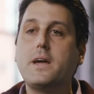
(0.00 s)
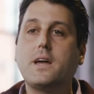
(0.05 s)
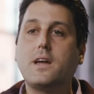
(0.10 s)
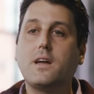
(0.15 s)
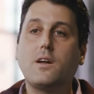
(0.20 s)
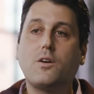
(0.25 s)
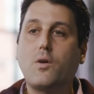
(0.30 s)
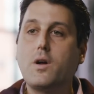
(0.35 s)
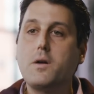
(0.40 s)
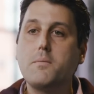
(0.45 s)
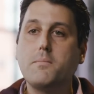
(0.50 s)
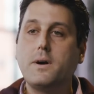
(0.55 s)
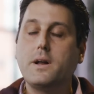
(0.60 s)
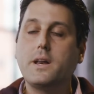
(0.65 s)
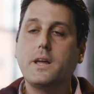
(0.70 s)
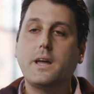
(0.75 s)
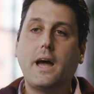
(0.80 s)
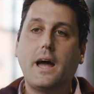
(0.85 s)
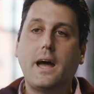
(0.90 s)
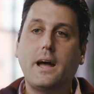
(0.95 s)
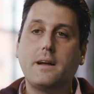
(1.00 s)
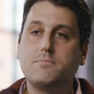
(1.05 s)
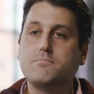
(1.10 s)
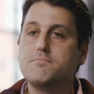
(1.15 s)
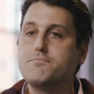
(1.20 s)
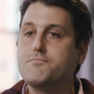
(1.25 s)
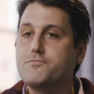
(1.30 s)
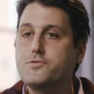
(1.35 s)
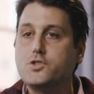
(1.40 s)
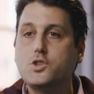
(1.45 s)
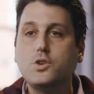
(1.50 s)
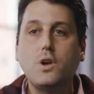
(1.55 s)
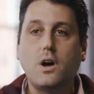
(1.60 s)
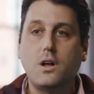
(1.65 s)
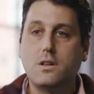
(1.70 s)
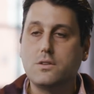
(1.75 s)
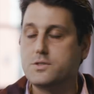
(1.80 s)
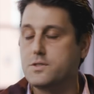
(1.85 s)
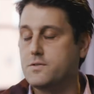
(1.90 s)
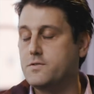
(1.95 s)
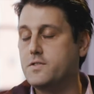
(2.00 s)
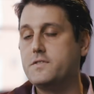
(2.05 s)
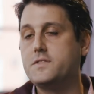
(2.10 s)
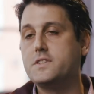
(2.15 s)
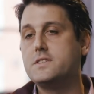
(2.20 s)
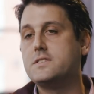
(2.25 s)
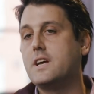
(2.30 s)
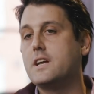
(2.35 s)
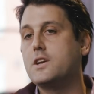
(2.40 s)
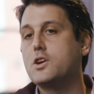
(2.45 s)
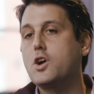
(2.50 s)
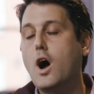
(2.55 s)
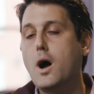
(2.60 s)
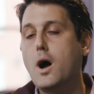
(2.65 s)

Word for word: making great money at $2.50